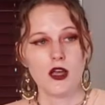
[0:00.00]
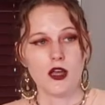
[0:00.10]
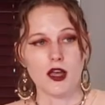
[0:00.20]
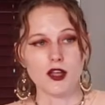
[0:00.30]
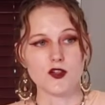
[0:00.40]

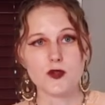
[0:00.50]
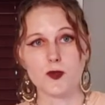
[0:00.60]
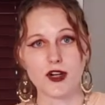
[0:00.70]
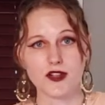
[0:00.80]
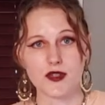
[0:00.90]
You just
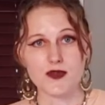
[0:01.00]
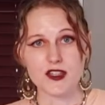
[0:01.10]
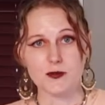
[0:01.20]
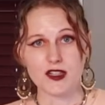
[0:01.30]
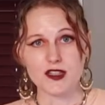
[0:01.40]
boil some
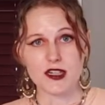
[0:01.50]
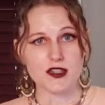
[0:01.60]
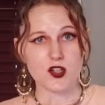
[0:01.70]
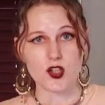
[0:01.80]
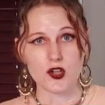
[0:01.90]
cinnamon
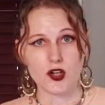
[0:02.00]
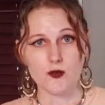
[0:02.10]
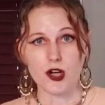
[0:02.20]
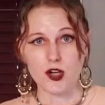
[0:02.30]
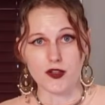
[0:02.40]
sticks and sugar and
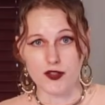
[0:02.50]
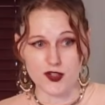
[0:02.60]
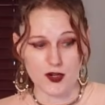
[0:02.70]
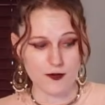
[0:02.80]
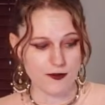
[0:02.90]
water on the
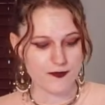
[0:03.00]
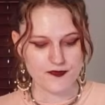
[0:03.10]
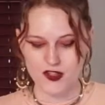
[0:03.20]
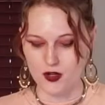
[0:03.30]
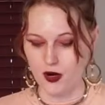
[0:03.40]
stove.
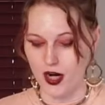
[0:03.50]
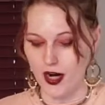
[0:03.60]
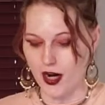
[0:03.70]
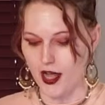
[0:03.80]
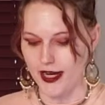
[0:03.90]
So
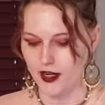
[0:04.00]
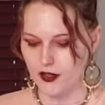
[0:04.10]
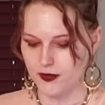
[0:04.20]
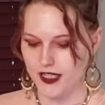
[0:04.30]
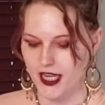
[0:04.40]
I
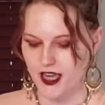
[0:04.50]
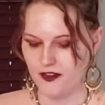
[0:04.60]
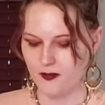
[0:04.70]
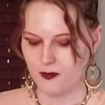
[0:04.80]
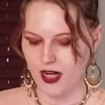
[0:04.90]
already
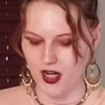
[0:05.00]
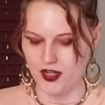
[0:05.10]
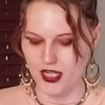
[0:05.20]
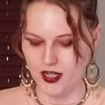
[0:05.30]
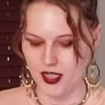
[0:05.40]
have prepared
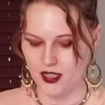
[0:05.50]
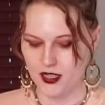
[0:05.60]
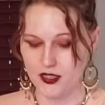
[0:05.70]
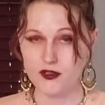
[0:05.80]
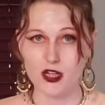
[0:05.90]
here
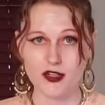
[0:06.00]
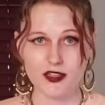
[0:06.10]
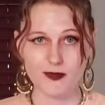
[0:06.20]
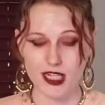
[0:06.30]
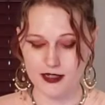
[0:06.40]

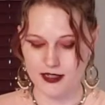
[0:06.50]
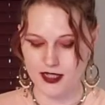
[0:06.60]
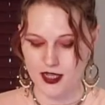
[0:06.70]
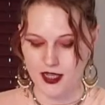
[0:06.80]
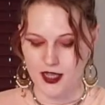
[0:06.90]
Dawn's Mix.
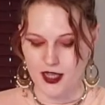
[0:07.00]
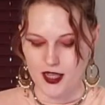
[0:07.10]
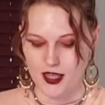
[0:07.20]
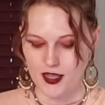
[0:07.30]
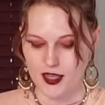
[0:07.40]

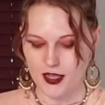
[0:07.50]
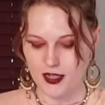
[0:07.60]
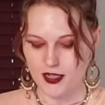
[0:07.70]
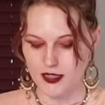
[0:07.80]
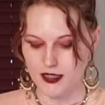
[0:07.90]

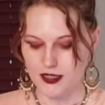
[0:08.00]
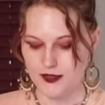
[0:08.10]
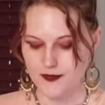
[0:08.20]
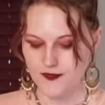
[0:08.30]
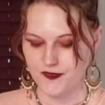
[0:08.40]
And
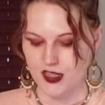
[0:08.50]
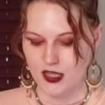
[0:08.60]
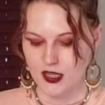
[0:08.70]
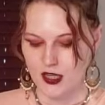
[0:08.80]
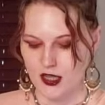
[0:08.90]

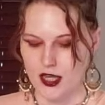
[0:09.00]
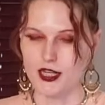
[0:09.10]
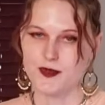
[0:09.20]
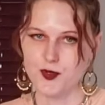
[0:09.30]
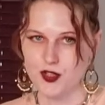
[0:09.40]

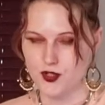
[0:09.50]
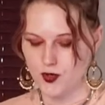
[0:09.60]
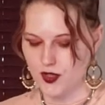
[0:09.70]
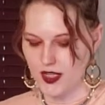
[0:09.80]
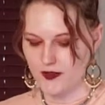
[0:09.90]
as per
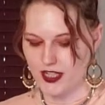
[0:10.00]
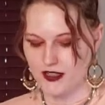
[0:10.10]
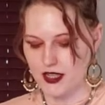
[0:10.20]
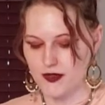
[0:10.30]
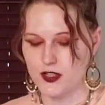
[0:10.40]
usual, I've had to
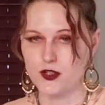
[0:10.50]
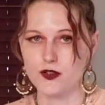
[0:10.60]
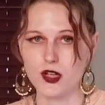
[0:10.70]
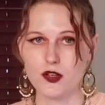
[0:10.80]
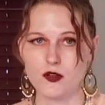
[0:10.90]

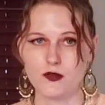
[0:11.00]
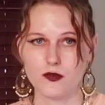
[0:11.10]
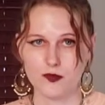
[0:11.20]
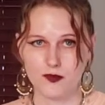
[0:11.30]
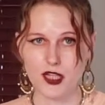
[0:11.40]
substitute
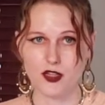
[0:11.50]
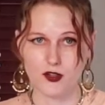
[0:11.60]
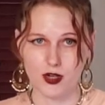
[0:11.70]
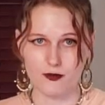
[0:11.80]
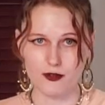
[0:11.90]
pink
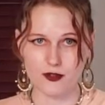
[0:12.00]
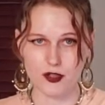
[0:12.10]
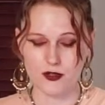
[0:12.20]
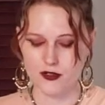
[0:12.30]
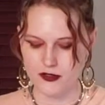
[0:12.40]
grapefruit
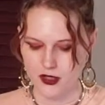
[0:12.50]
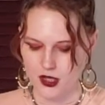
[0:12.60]
juice.